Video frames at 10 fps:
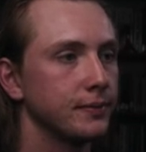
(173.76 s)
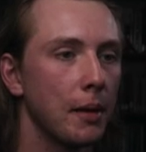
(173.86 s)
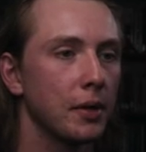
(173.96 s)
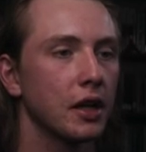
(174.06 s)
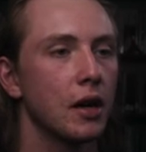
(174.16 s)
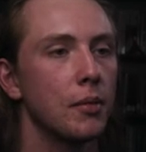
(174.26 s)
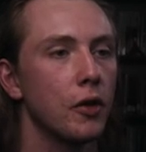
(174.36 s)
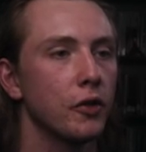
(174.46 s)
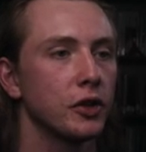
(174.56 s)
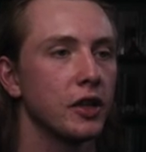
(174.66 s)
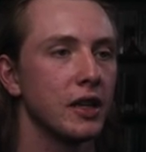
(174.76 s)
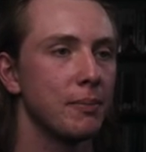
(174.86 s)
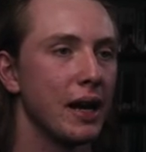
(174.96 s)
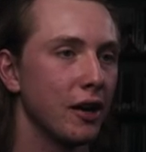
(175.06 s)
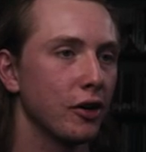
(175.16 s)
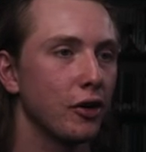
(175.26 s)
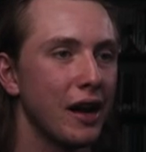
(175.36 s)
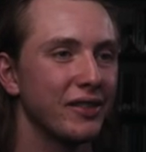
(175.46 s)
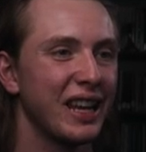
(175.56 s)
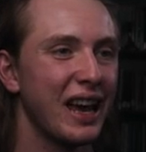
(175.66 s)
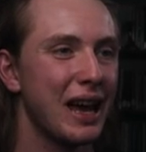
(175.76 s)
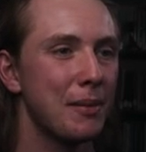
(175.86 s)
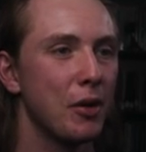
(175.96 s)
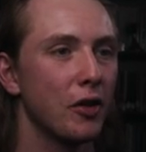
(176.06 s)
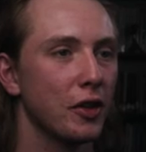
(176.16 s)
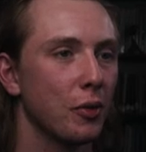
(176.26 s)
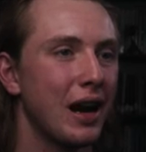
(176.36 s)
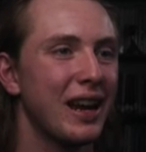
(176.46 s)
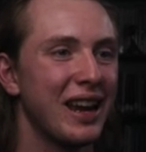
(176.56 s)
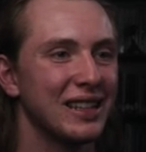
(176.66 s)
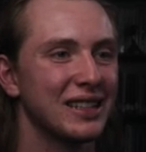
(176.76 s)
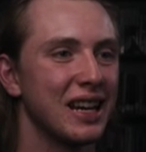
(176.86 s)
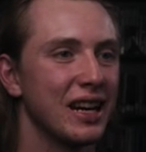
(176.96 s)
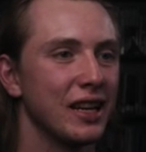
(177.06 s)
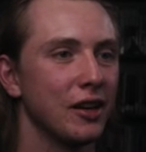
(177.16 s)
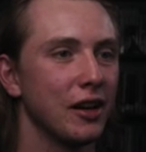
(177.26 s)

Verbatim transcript: I'm gonna come over to the paragraph tab on the right-hand side here,